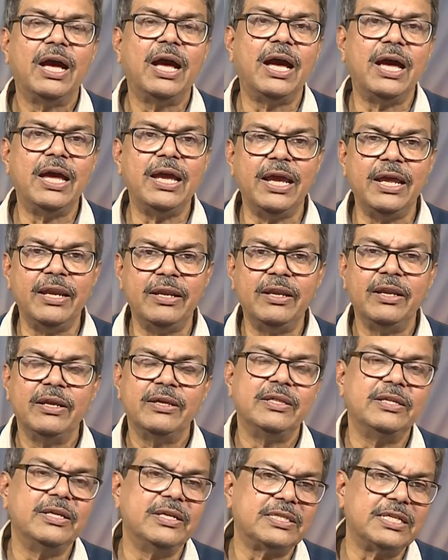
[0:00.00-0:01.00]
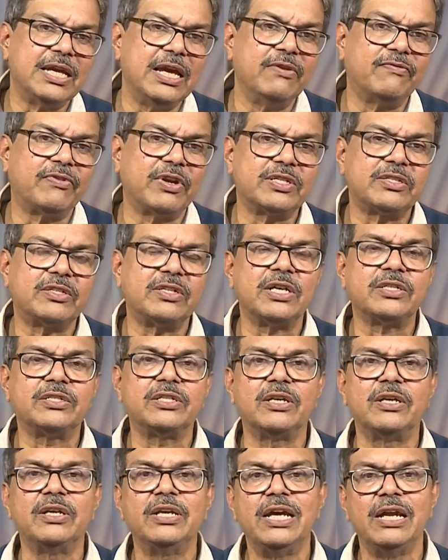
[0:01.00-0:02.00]
in this
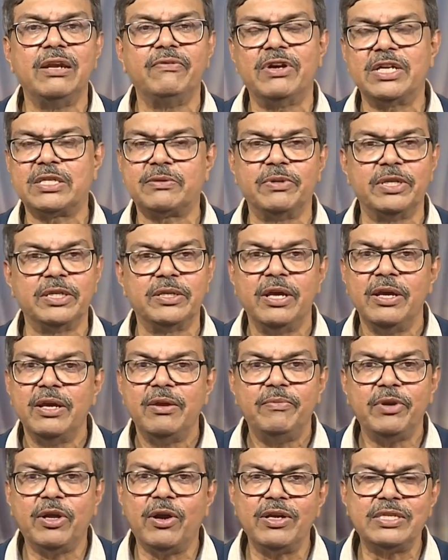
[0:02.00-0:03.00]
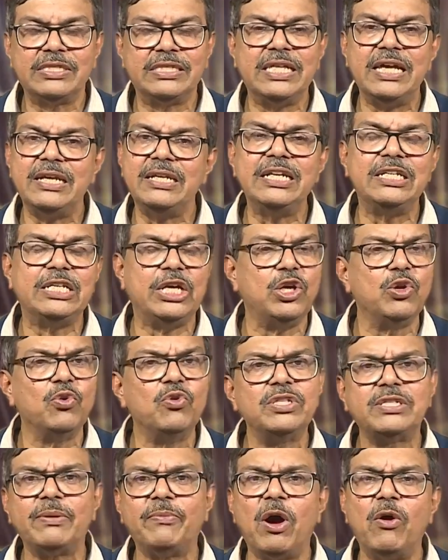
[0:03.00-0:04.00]
infrastructural investment because they need
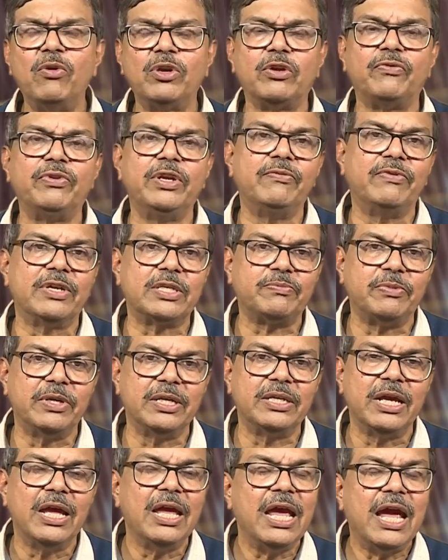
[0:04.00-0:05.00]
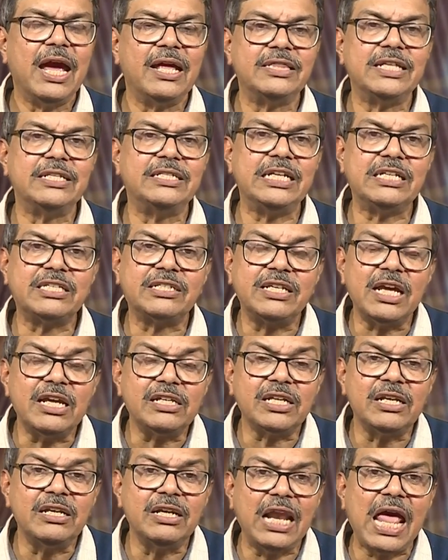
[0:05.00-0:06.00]
huge amount of investment and the
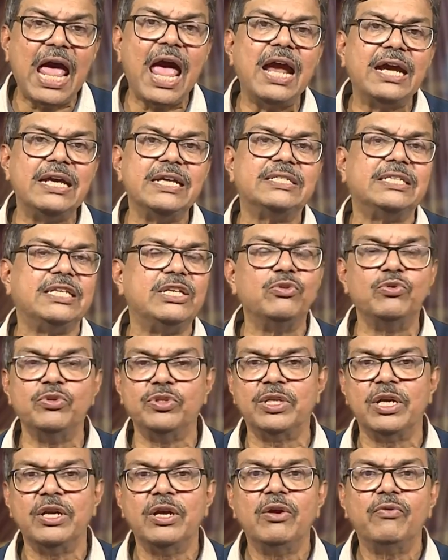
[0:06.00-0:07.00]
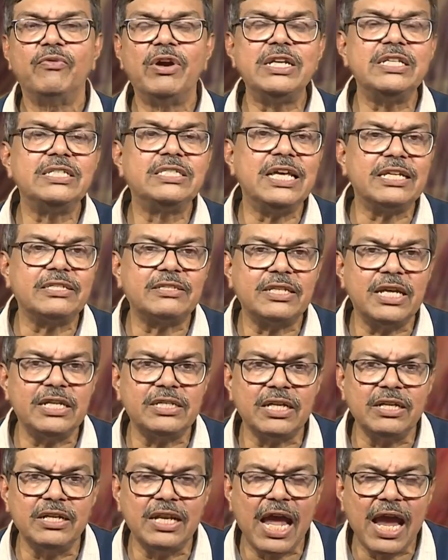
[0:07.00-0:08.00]
gestation lag is huge. What is
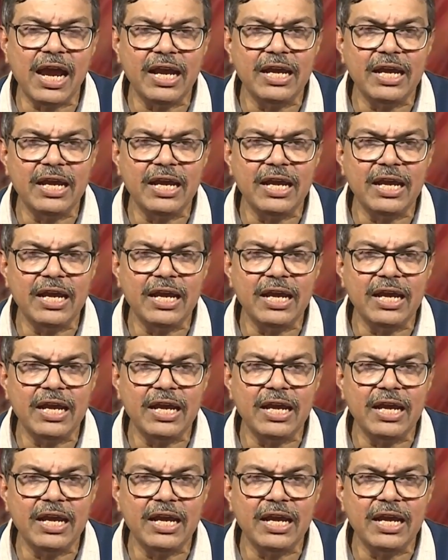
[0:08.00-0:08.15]
gestation lag?